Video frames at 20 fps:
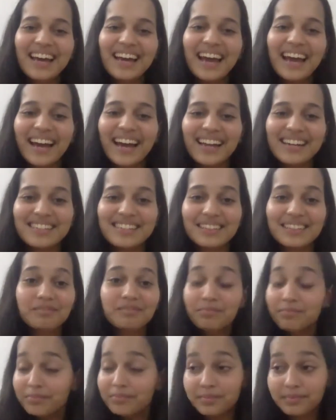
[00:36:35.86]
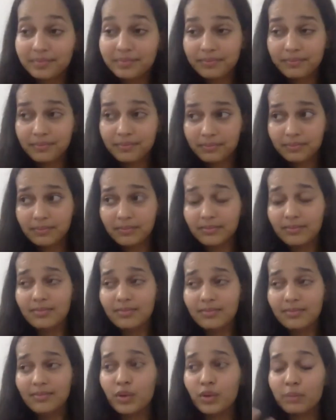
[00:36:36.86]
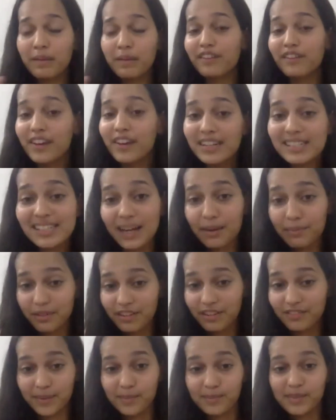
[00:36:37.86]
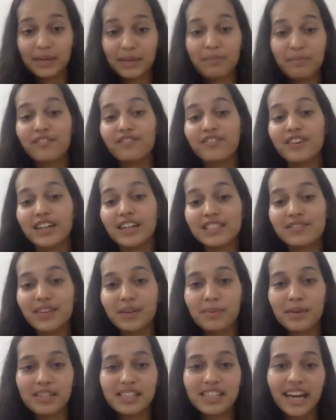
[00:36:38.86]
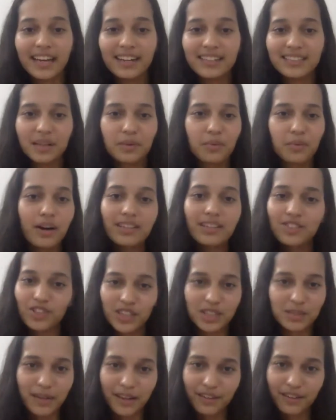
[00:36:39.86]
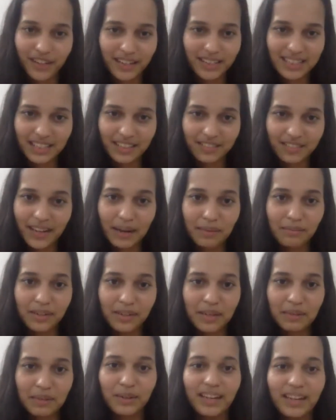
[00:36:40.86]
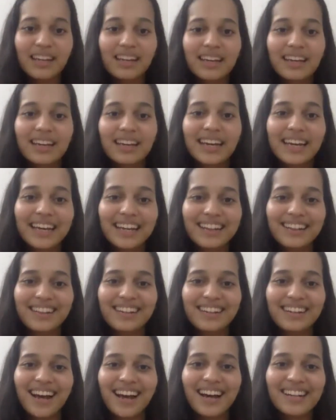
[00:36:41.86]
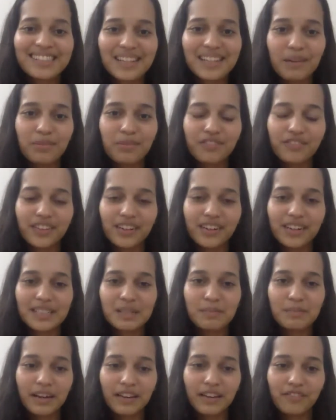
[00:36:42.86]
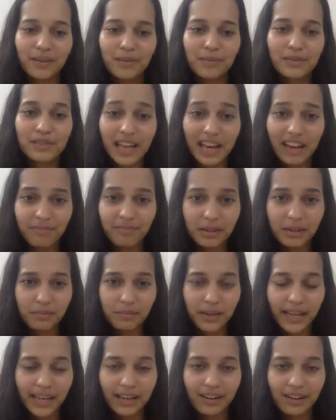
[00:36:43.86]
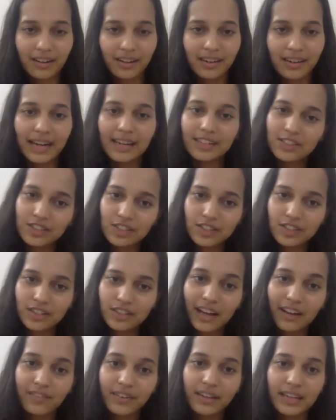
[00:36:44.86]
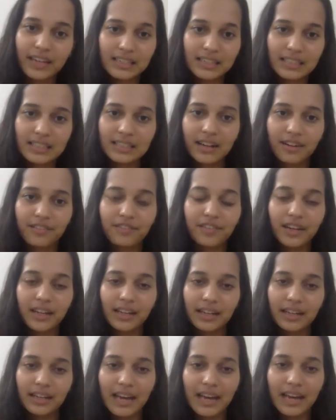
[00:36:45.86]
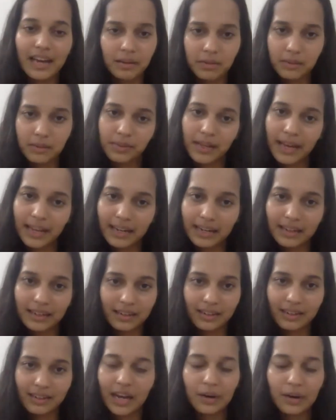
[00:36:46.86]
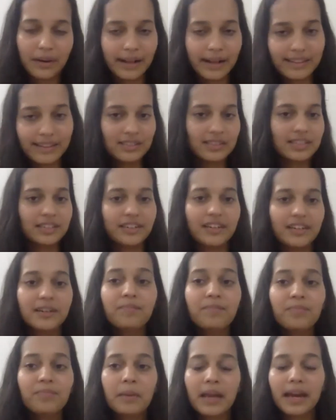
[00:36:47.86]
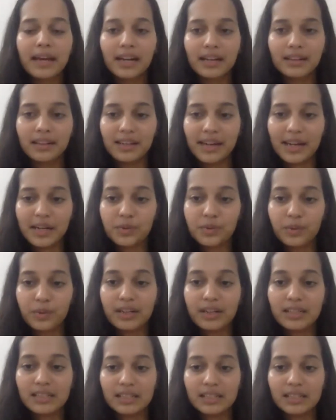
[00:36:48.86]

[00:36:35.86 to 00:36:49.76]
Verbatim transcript: And with my first couple of films, like my first film on Tigers, it was just my friends and family. But in the last couple of years, my films have been playing on National Geographic and Discovery and Animal Planet and now Al Jazeera and other networks.